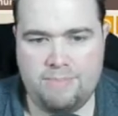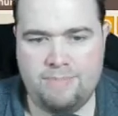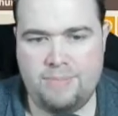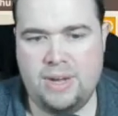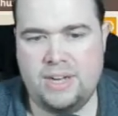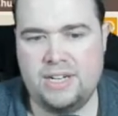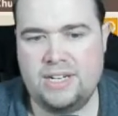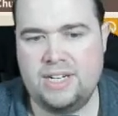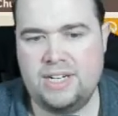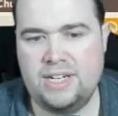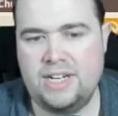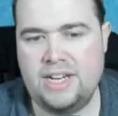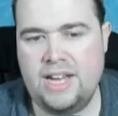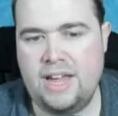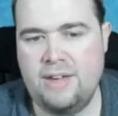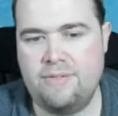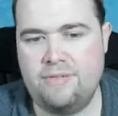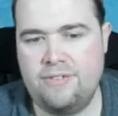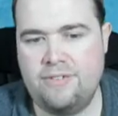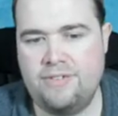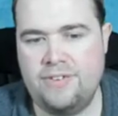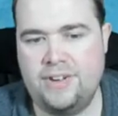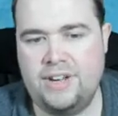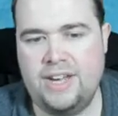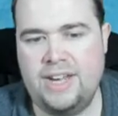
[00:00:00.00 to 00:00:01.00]
basically
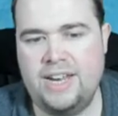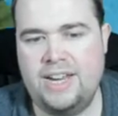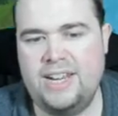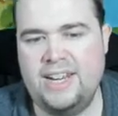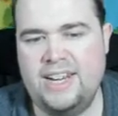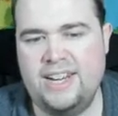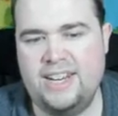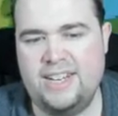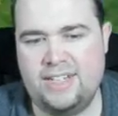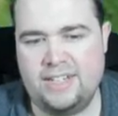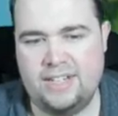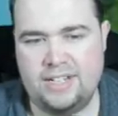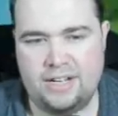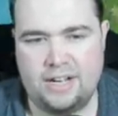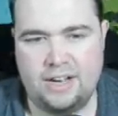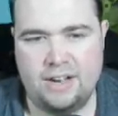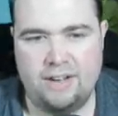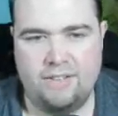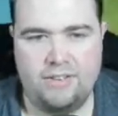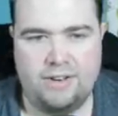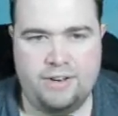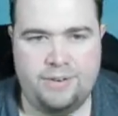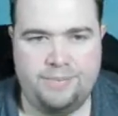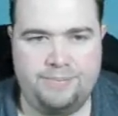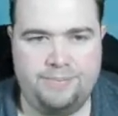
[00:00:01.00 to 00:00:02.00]
everything it needs to
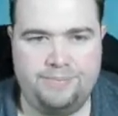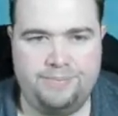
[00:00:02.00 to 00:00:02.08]
cover.